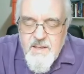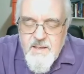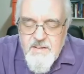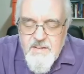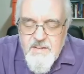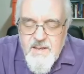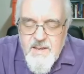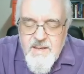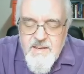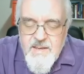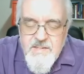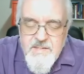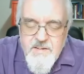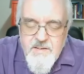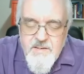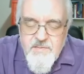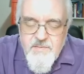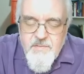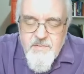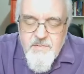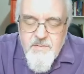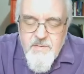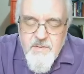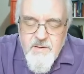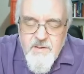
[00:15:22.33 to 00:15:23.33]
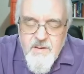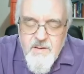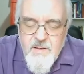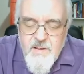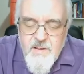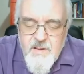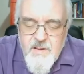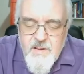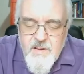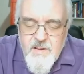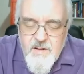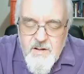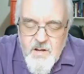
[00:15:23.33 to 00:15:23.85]
days of
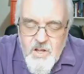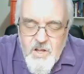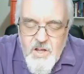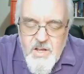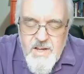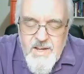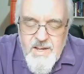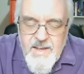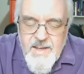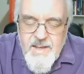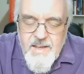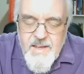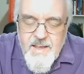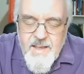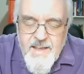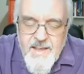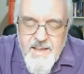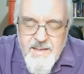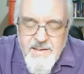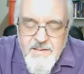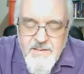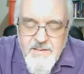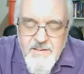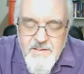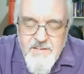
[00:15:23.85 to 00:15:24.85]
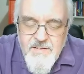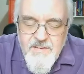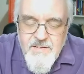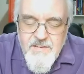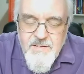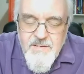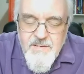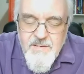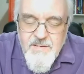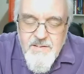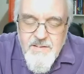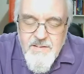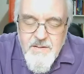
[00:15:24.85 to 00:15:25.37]
learning and
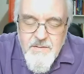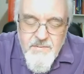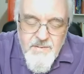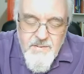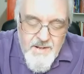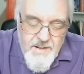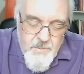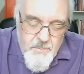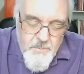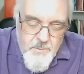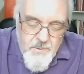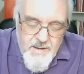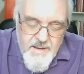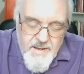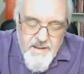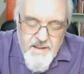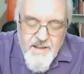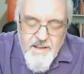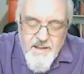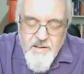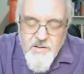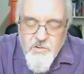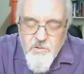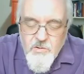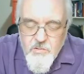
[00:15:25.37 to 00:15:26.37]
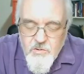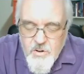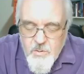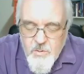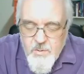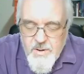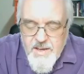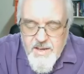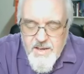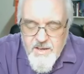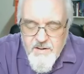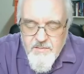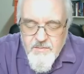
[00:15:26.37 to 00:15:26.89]
developing and
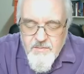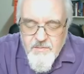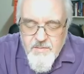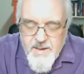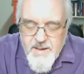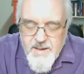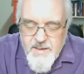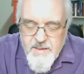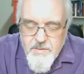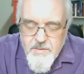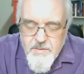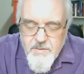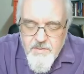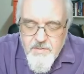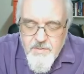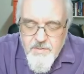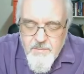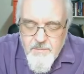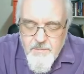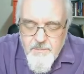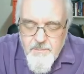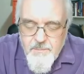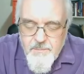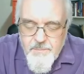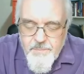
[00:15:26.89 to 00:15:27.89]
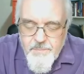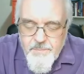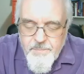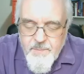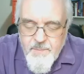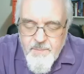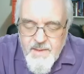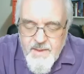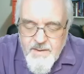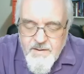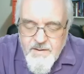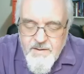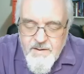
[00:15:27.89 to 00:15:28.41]
growing in faith
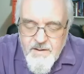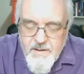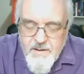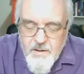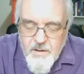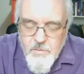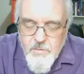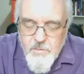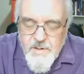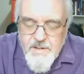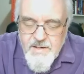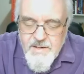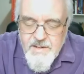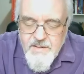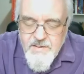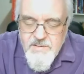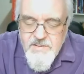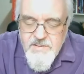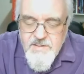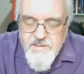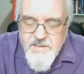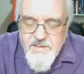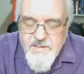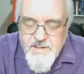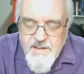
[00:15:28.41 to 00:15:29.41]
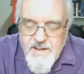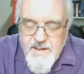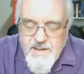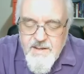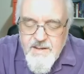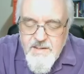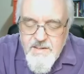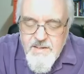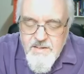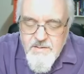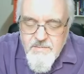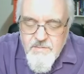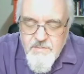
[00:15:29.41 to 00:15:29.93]
and in holiness and
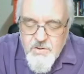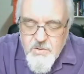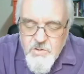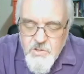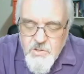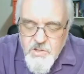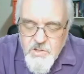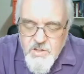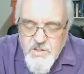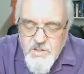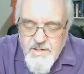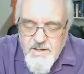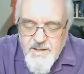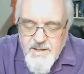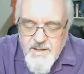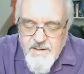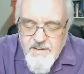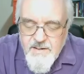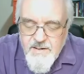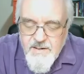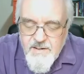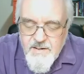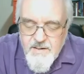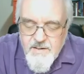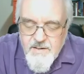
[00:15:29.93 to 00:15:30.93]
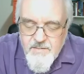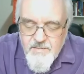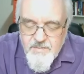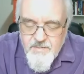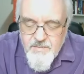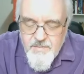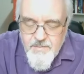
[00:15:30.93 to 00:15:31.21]
in devotion and in love.